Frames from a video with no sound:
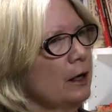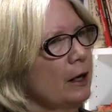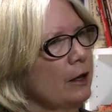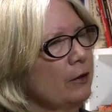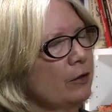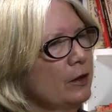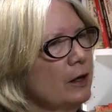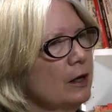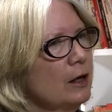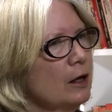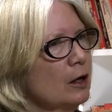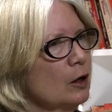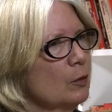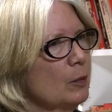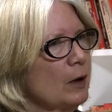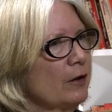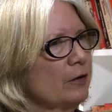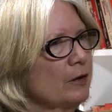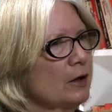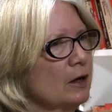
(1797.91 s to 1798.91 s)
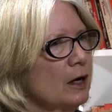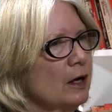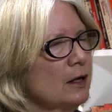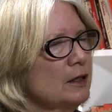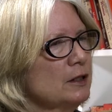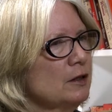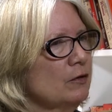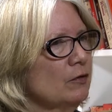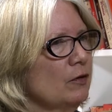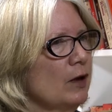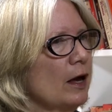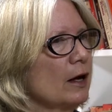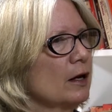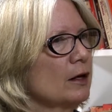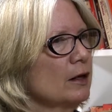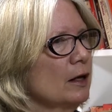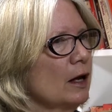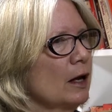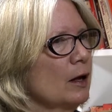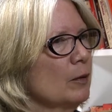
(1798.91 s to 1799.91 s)
and thinking about the kinds of
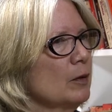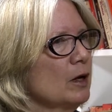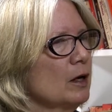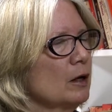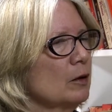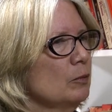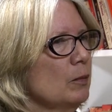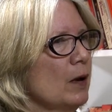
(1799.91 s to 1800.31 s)
economic